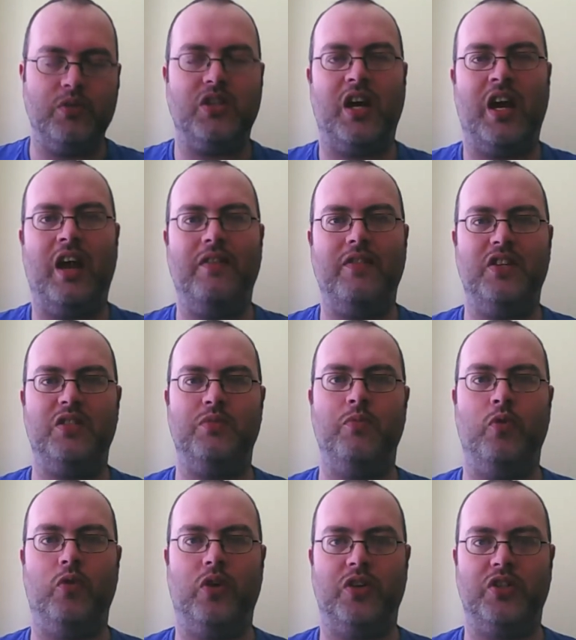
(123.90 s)
was a heavy
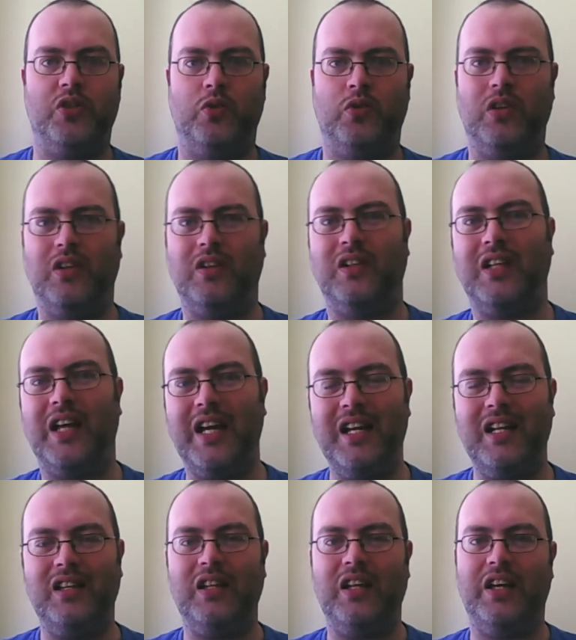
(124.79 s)
smoker, so
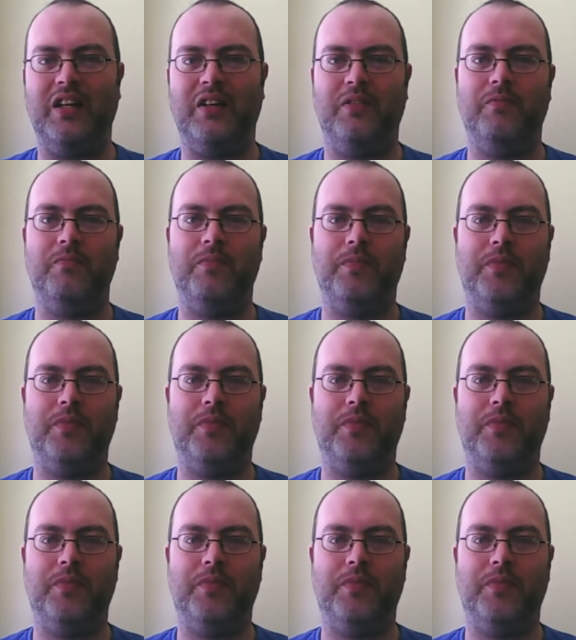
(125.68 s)
the